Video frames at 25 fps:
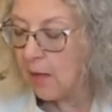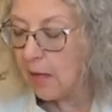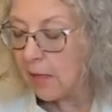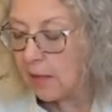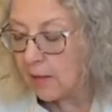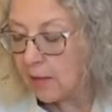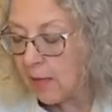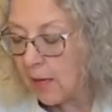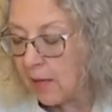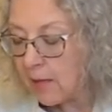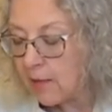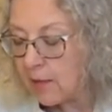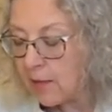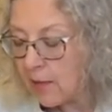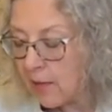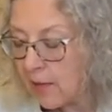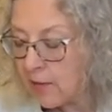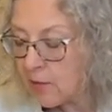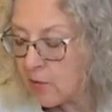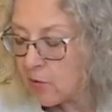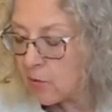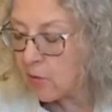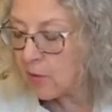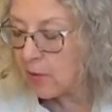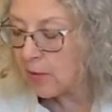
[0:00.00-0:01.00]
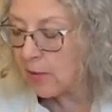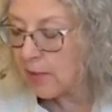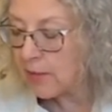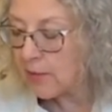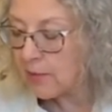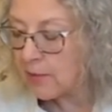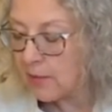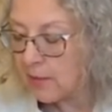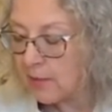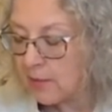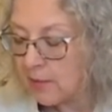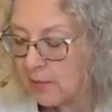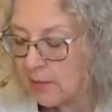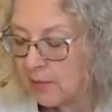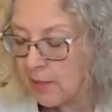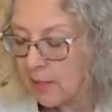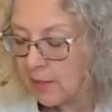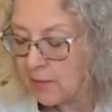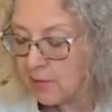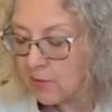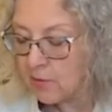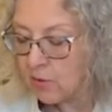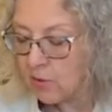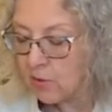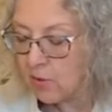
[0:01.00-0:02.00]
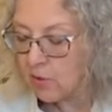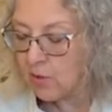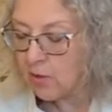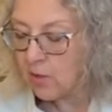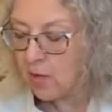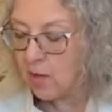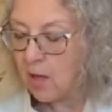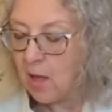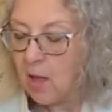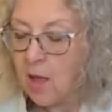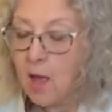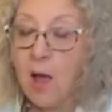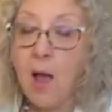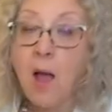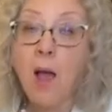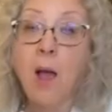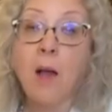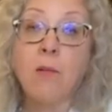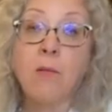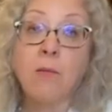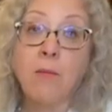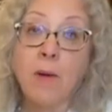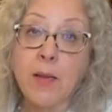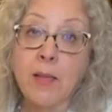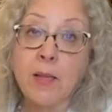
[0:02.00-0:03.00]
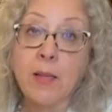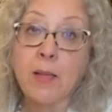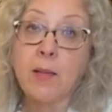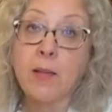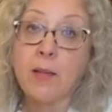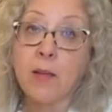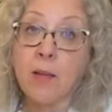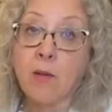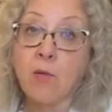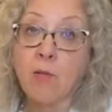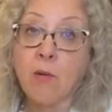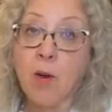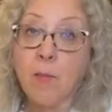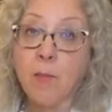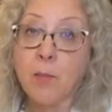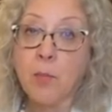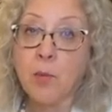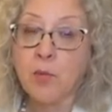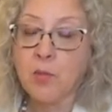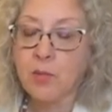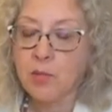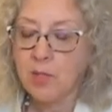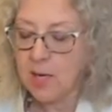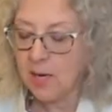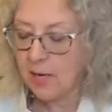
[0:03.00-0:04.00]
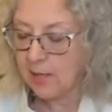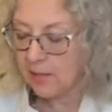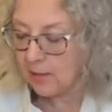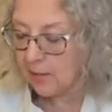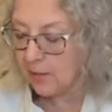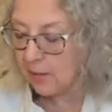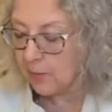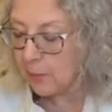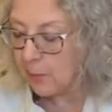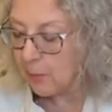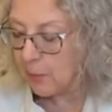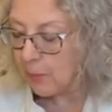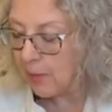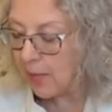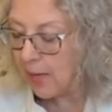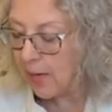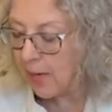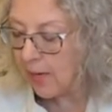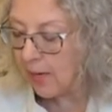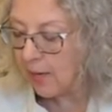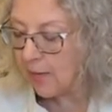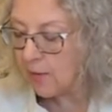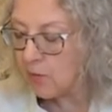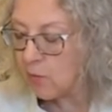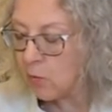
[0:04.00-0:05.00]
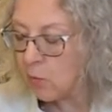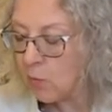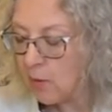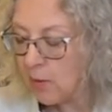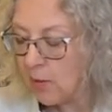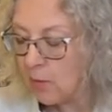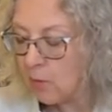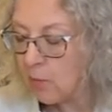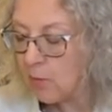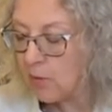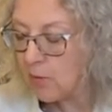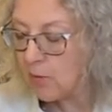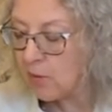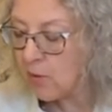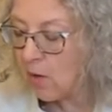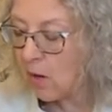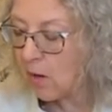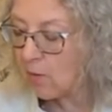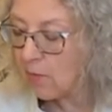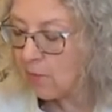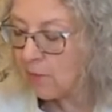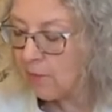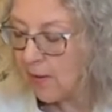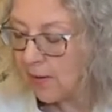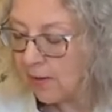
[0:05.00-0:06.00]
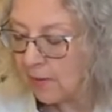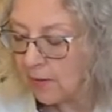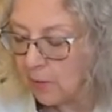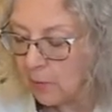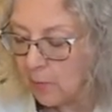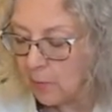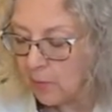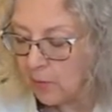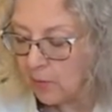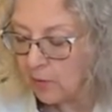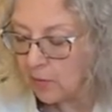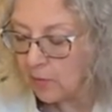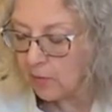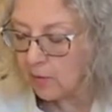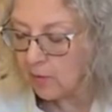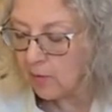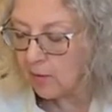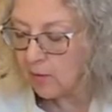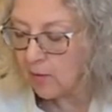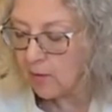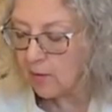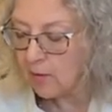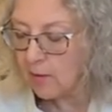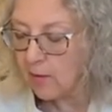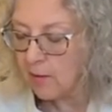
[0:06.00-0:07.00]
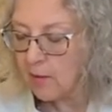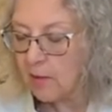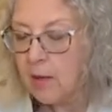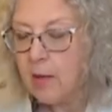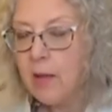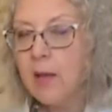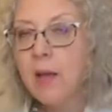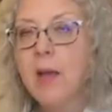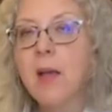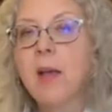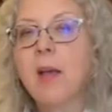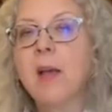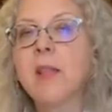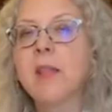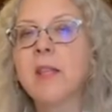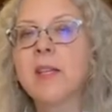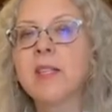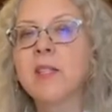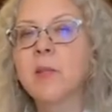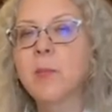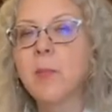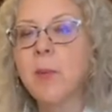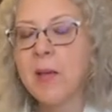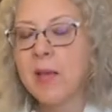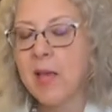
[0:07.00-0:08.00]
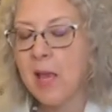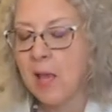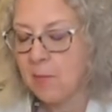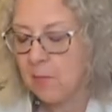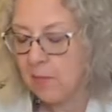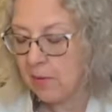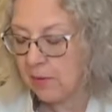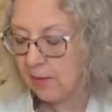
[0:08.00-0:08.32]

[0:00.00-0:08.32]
Like the Israelites in the desert, I readily grumbled and complained when it was not available. This became a